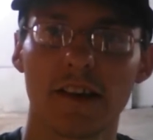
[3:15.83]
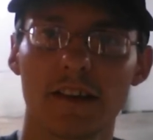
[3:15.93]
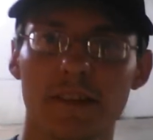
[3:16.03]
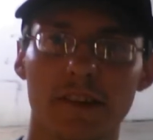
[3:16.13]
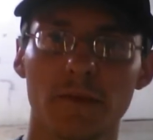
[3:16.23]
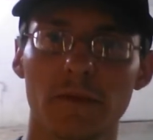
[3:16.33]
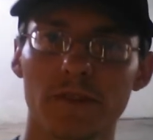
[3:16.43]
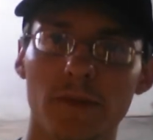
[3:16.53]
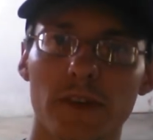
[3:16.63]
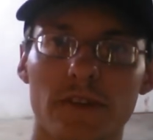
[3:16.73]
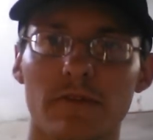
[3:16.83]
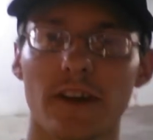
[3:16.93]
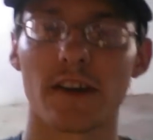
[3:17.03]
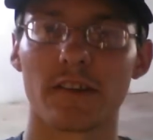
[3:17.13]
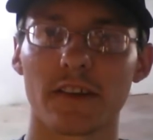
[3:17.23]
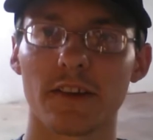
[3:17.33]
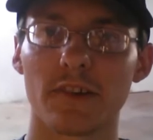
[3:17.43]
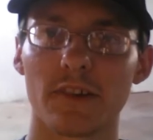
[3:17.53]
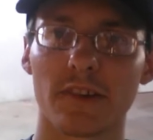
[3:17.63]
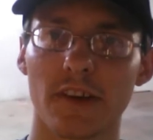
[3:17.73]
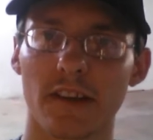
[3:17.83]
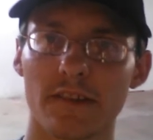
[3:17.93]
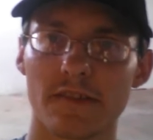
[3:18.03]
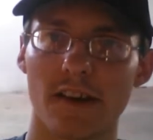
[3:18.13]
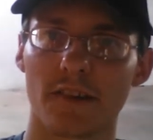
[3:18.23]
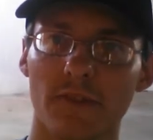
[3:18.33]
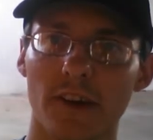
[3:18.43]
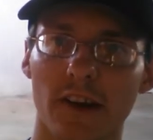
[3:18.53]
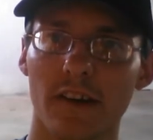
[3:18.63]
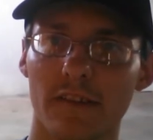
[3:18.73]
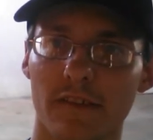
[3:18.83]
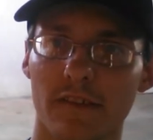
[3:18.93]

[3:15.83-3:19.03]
So let me flip this around and give you a look at the sign we got.